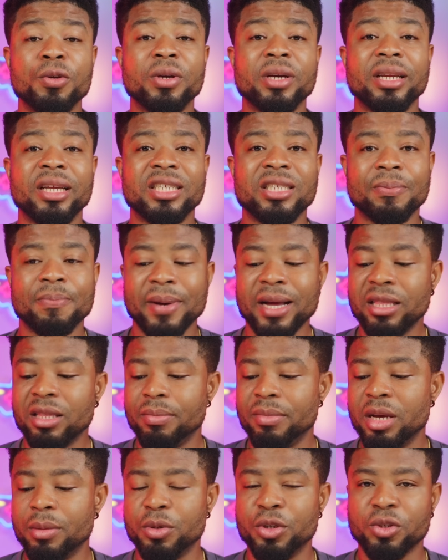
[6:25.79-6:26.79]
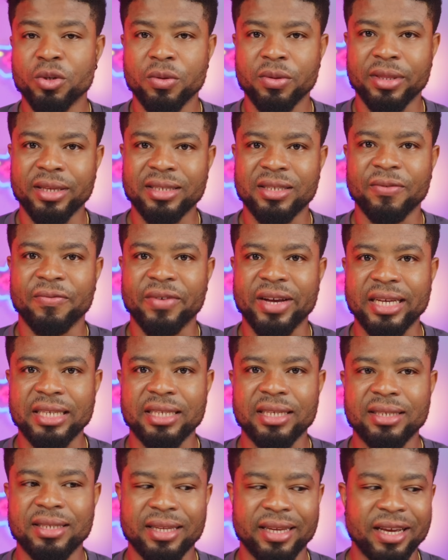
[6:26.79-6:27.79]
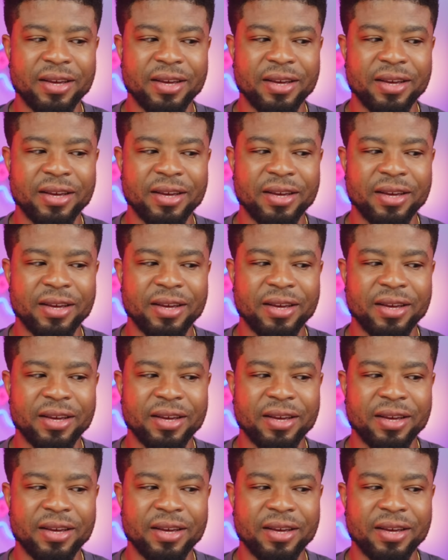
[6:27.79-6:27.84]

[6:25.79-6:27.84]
You can expand the memories on these devices, the